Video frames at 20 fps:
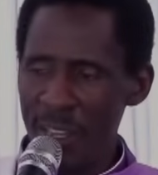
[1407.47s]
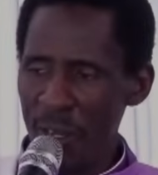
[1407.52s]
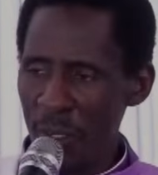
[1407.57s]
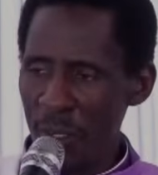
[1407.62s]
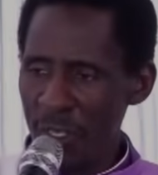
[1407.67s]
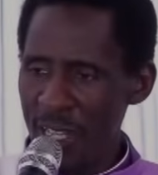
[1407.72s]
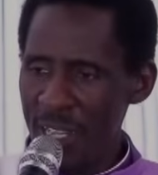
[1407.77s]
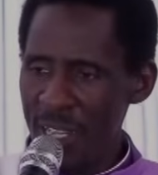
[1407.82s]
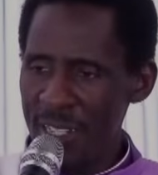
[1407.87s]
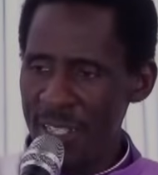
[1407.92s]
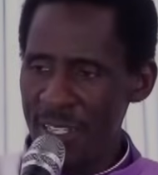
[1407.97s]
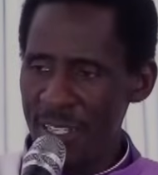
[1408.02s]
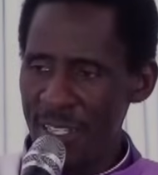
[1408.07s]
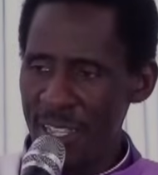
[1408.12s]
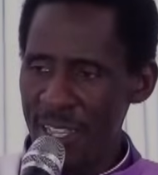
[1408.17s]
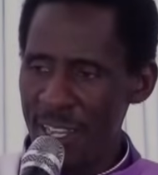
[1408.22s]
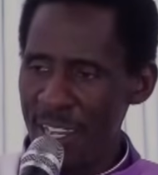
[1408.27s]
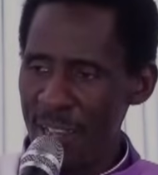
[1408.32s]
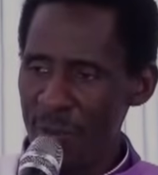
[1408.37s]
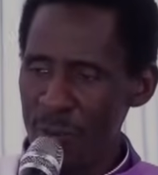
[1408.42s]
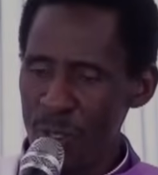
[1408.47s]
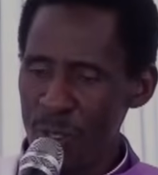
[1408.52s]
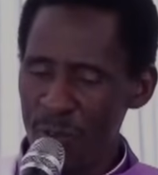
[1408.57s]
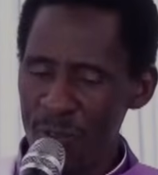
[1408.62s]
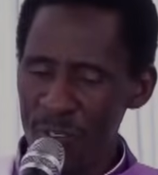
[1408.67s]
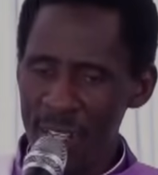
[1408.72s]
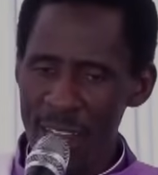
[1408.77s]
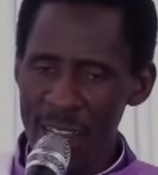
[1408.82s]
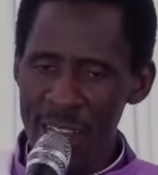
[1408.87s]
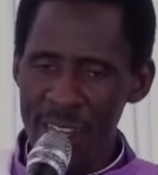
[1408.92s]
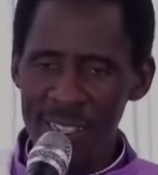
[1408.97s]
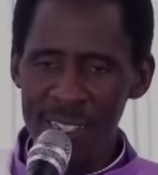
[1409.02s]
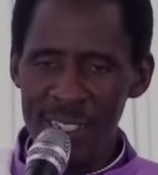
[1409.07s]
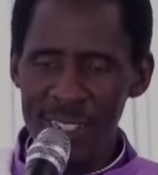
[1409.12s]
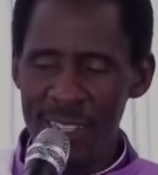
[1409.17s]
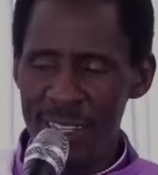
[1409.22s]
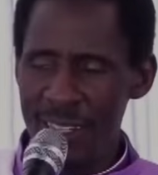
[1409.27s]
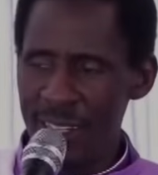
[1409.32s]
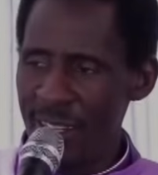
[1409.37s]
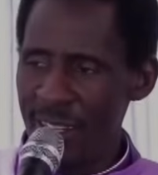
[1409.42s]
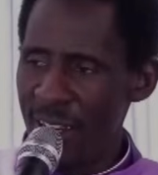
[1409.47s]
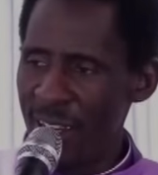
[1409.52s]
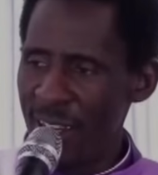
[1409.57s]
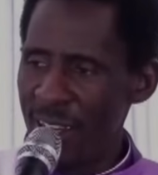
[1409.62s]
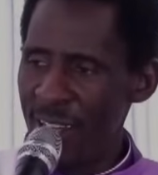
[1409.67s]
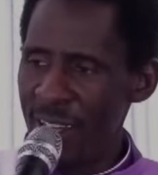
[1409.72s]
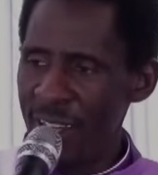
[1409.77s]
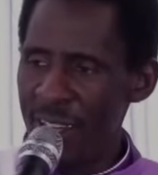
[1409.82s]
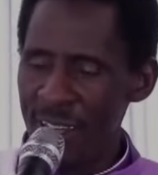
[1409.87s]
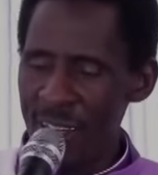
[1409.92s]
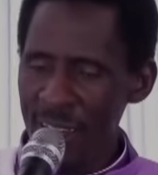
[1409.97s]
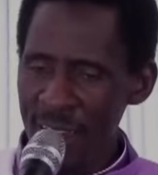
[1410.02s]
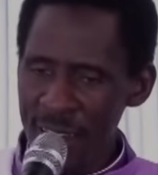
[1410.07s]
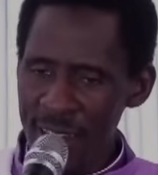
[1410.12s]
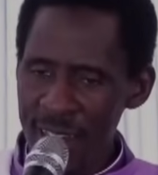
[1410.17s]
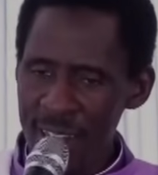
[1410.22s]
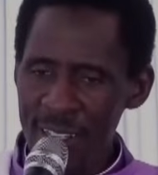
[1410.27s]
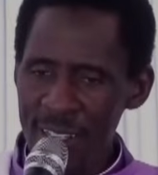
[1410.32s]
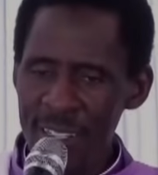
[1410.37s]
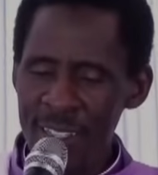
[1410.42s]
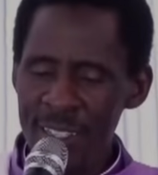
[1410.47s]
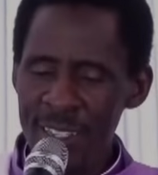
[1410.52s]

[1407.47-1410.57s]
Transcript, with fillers: all that, in the names of grants and uh, aid